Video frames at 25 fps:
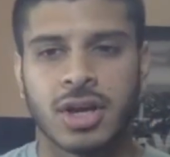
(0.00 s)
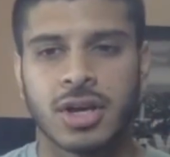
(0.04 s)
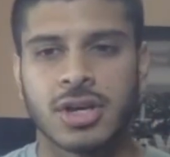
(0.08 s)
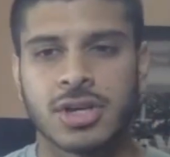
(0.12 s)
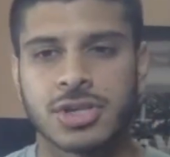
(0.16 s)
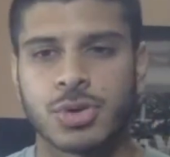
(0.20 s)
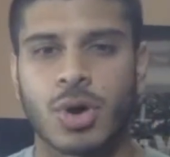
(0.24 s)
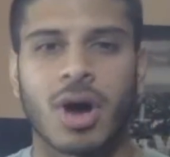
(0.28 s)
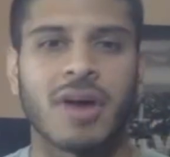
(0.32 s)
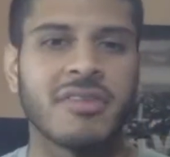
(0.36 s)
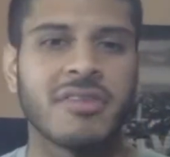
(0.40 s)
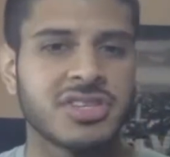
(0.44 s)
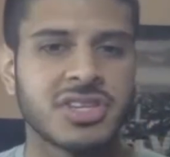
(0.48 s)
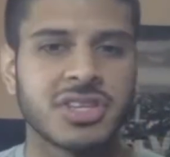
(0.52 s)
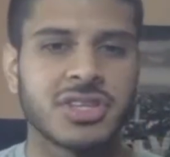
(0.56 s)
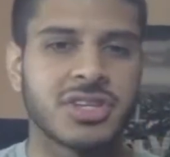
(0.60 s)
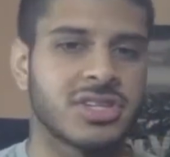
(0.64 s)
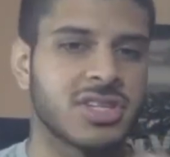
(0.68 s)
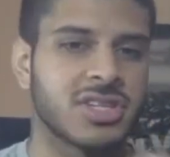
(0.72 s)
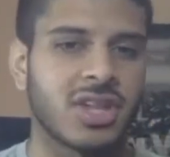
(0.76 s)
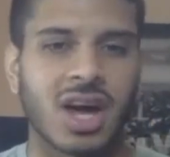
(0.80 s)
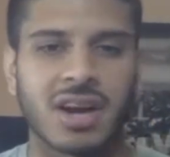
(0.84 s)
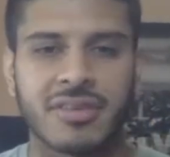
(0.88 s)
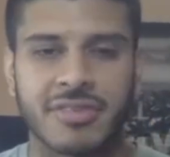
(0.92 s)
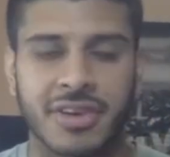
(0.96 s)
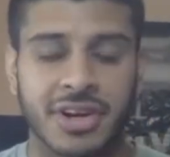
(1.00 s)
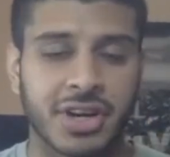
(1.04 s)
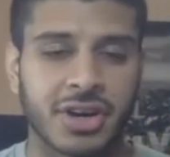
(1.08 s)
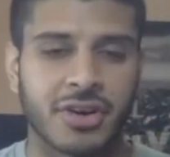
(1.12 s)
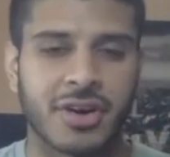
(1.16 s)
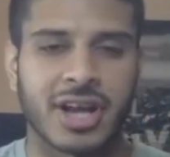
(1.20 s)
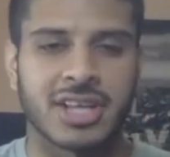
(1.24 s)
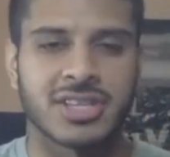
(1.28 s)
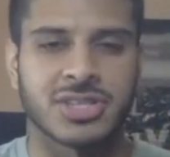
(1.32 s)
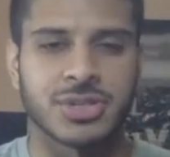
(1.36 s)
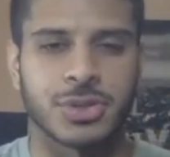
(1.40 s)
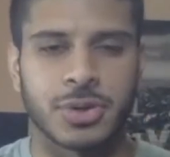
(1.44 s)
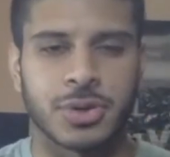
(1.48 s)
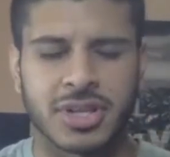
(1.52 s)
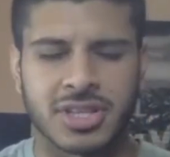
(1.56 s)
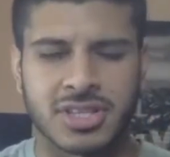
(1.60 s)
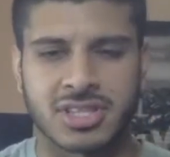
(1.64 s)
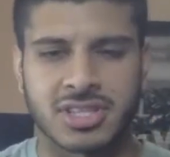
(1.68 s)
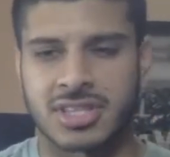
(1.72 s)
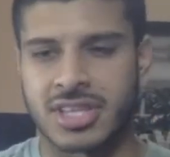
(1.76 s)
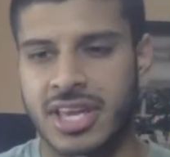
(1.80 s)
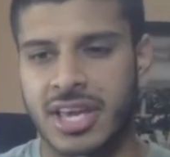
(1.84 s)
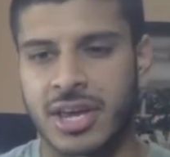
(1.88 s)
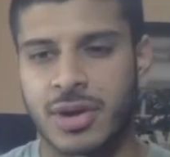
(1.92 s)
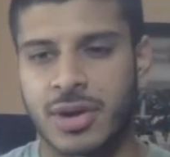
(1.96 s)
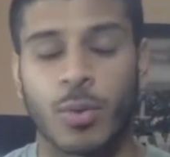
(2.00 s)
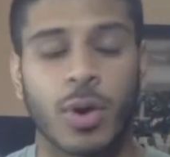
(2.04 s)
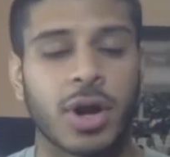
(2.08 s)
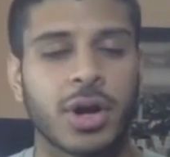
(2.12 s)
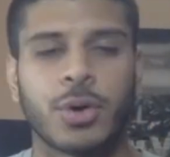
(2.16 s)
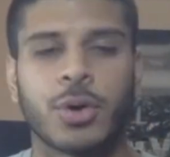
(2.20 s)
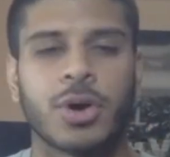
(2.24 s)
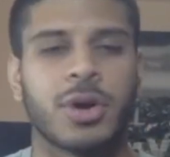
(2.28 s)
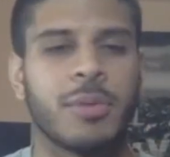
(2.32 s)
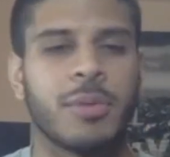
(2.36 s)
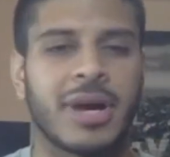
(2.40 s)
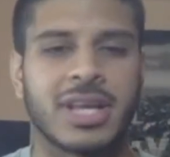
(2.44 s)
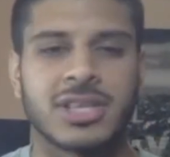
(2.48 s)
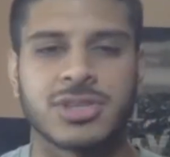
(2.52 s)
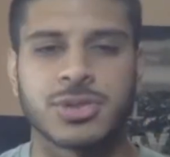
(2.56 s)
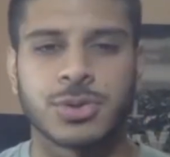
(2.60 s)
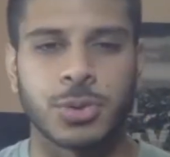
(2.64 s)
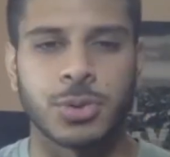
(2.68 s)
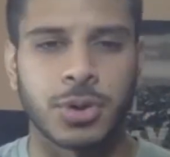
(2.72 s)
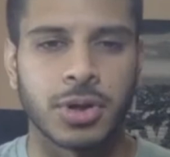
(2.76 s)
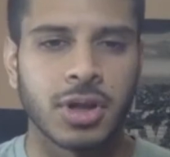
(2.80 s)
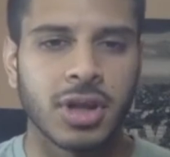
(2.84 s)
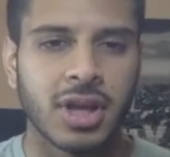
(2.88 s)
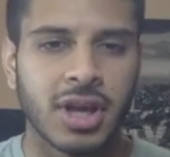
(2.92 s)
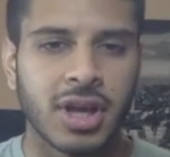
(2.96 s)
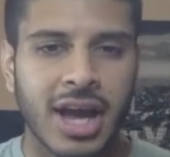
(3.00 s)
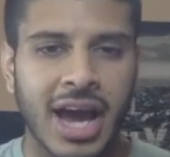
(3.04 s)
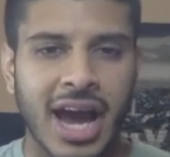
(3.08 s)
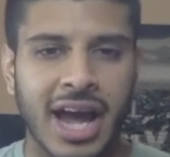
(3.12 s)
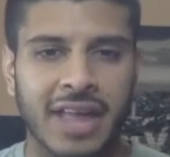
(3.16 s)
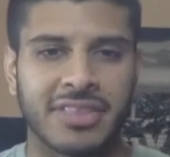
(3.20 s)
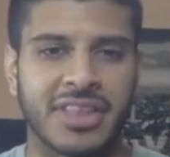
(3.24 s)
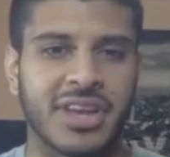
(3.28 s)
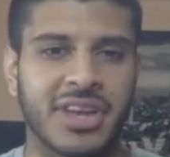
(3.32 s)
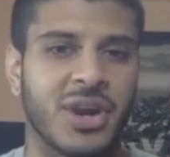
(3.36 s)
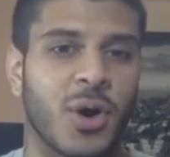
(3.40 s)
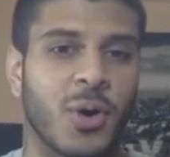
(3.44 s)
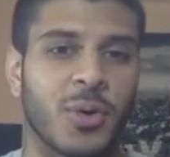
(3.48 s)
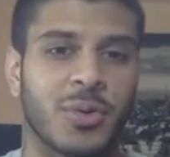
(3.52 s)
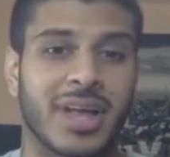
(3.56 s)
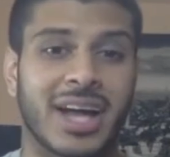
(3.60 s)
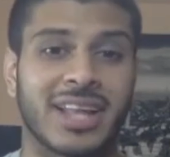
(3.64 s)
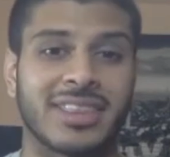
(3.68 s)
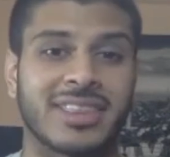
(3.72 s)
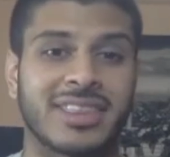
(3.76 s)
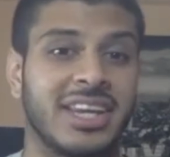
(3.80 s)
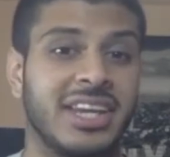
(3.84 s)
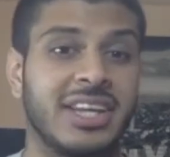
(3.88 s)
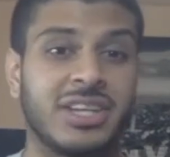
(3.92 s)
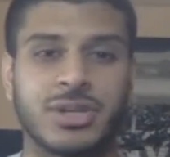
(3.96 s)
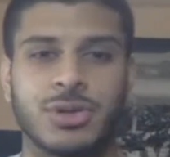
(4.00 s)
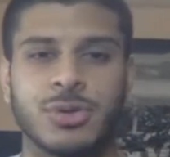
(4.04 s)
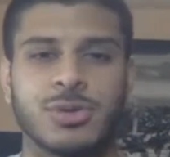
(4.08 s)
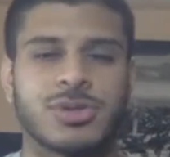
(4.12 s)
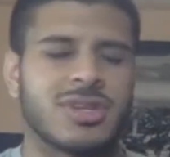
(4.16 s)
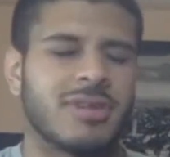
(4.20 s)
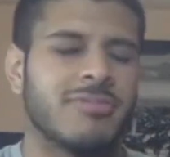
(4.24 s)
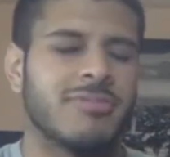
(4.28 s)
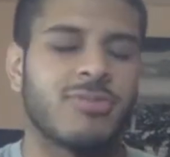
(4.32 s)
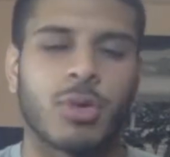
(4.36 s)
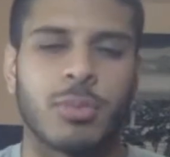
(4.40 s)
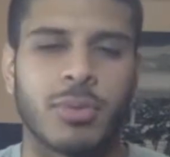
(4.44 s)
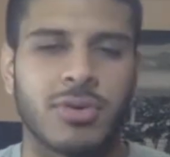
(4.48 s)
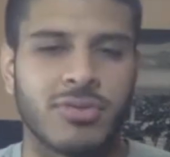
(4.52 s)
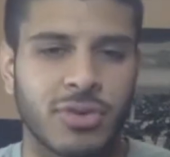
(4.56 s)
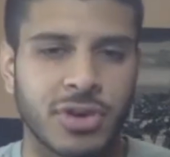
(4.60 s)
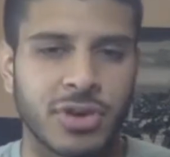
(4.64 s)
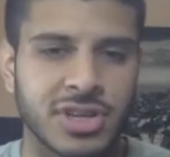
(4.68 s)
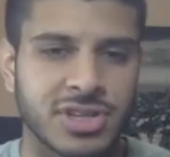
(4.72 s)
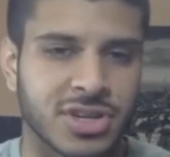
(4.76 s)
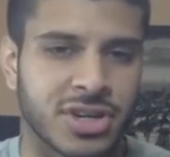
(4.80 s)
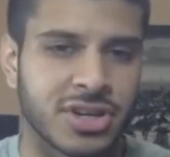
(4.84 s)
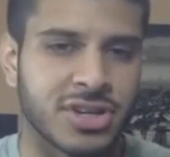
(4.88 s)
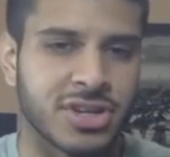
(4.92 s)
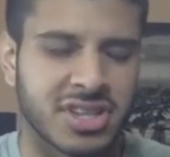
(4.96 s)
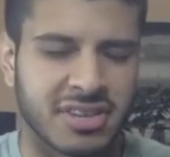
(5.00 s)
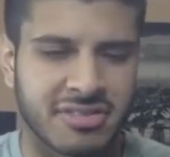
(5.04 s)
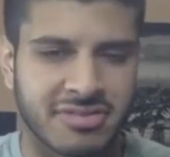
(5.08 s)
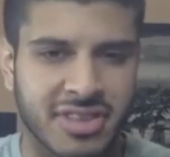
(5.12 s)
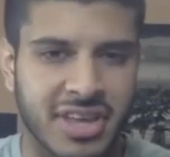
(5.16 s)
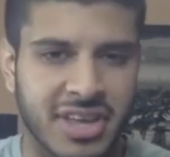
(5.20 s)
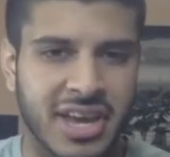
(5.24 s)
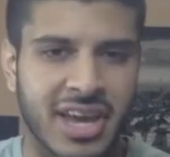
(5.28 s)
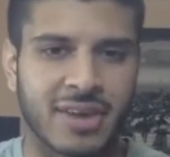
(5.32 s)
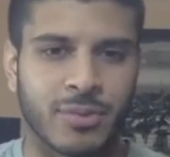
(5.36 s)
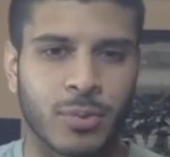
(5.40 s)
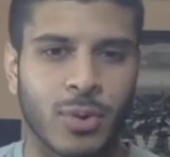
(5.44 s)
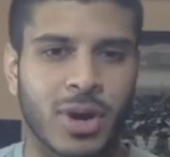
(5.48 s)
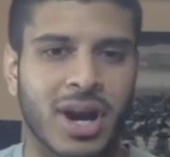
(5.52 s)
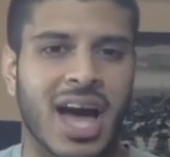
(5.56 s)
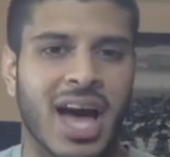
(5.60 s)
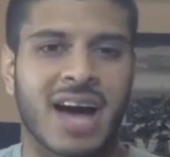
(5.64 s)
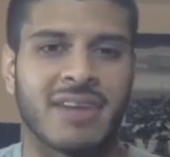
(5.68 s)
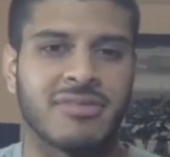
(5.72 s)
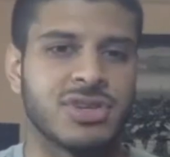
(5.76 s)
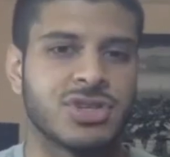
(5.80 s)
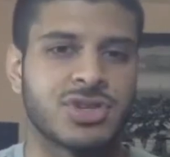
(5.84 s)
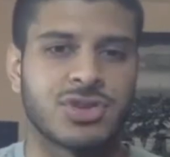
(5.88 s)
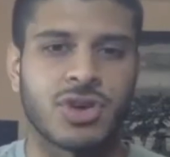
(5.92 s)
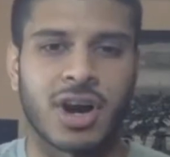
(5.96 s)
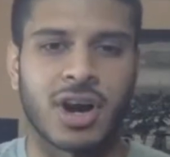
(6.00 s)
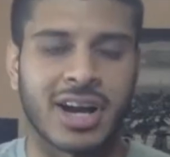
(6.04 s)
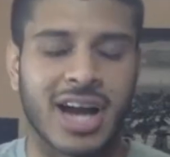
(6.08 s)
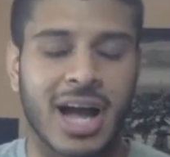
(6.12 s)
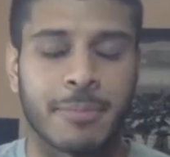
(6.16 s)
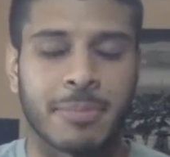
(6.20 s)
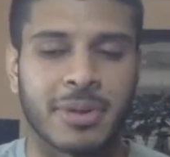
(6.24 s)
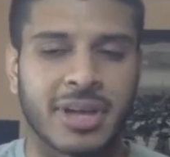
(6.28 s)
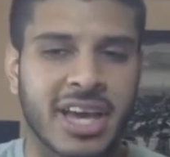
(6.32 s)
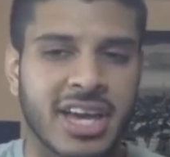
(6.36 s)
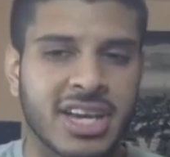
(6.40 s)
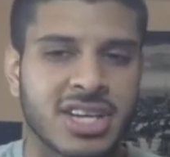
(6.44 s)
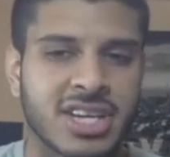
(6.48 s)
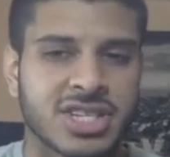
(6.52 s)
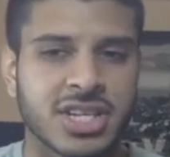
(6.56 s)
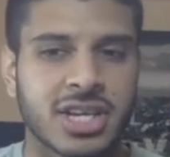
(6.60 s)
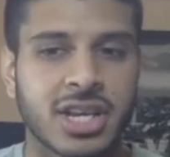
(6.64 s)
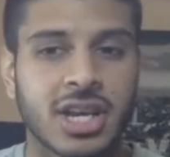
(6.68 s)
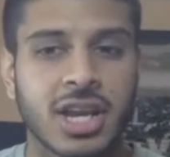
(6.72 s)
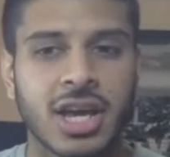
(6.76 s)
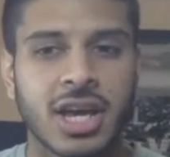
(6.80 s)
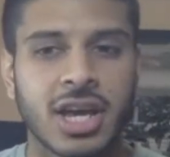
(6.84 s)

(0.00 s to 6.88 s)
So obviously there's a lot of undergrad students, they want to go to med school and they know that they need to do some form of research if they want to have a strong application.